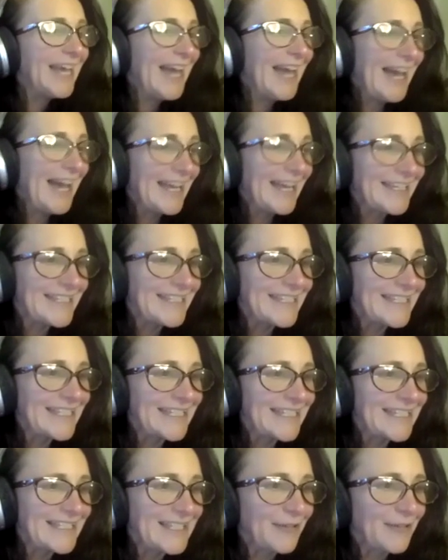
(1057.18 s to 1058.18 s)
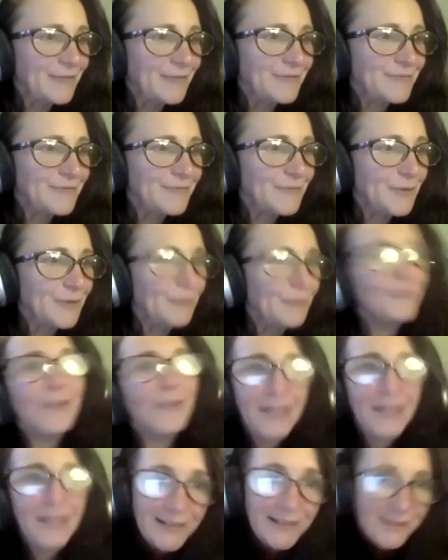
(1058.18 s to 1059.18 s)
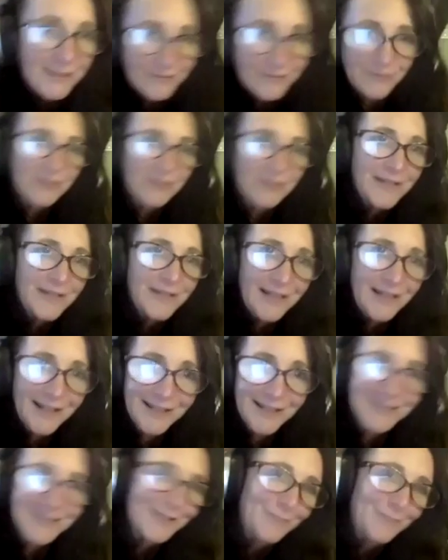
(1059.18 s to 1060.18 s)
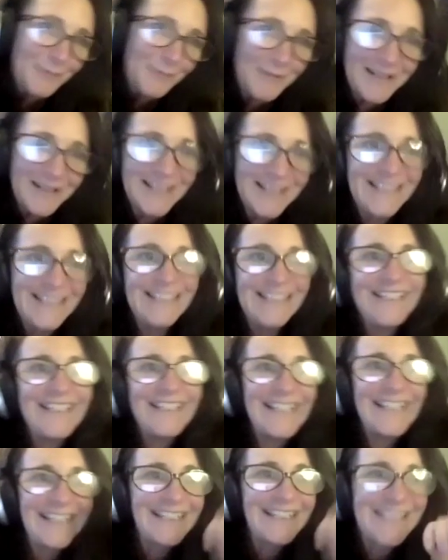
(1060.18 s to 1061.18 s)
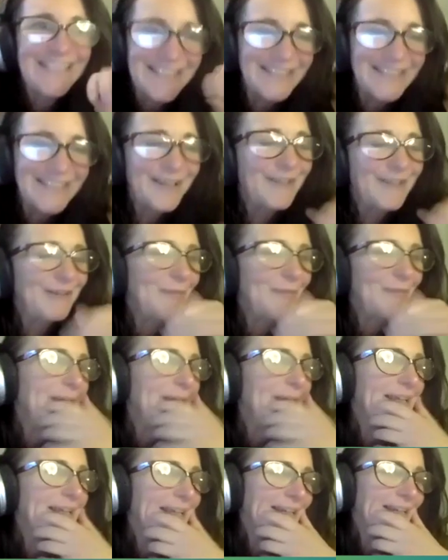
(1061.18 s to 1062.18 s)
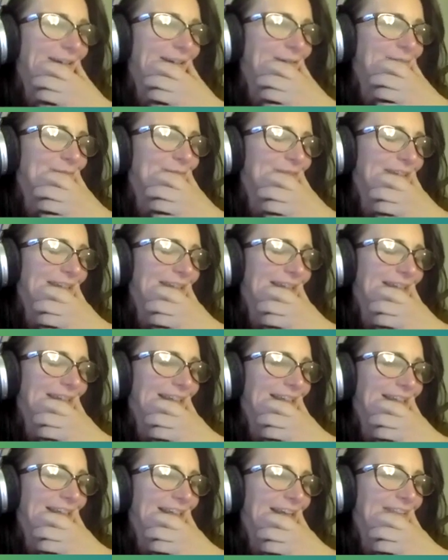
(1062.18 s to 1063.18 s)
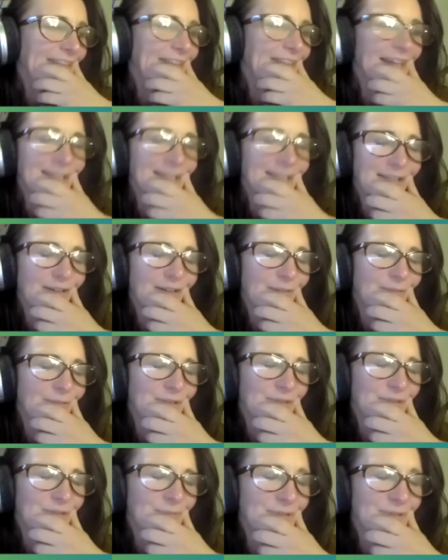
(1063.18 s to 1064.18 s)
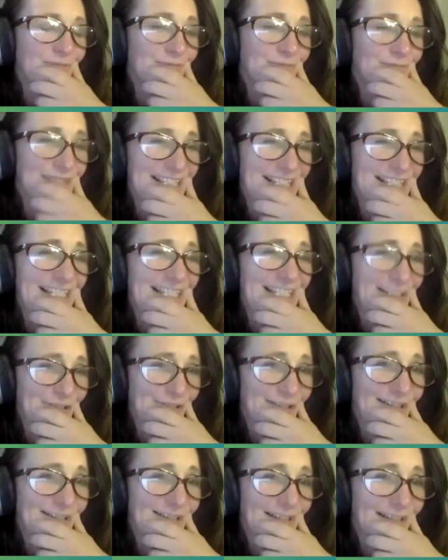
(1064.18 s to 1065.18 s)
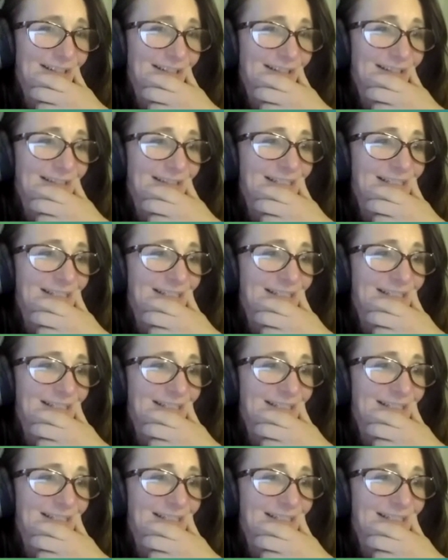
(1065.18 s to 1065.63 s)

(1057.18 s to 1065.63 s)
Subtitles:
And so all the kids have got their hands up immediately, and she's going around picking, and I'm thinking at that time John was really struggling.